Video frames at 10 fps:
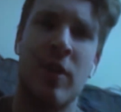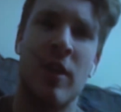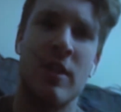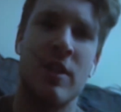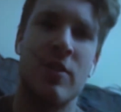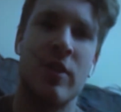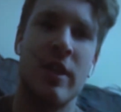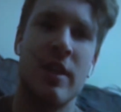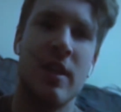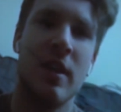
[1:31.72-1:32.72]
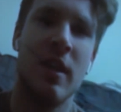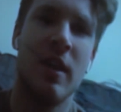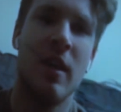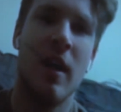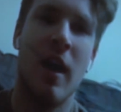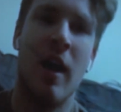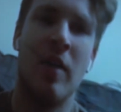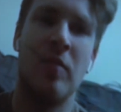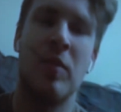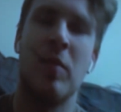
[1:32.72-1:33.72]
across the street
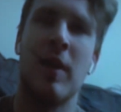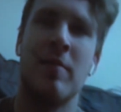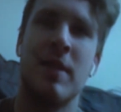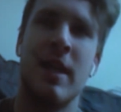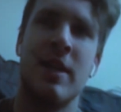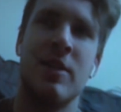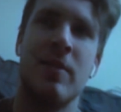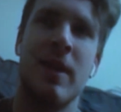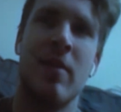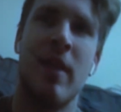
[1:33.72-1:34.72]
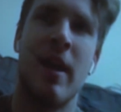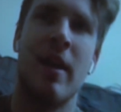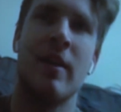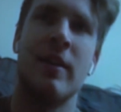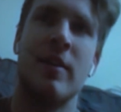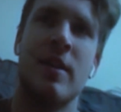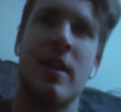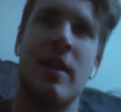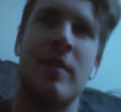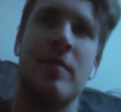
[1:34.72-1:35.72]
um, from where I'm staying, so we go there, and there's
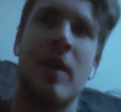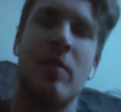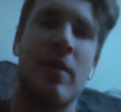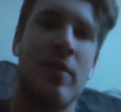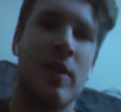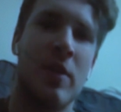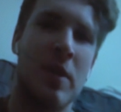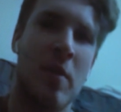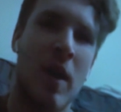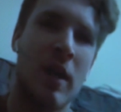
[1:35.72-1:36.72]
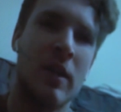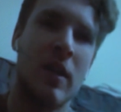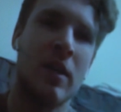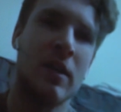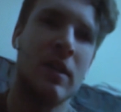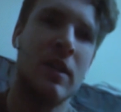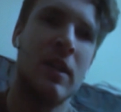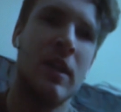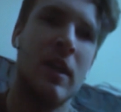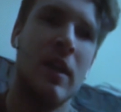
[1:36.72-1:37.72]
a, a river that we walk along
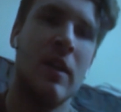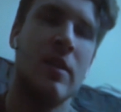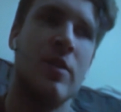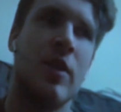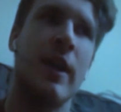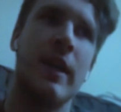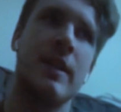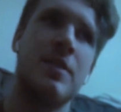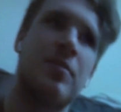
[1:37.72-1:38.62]
to try and get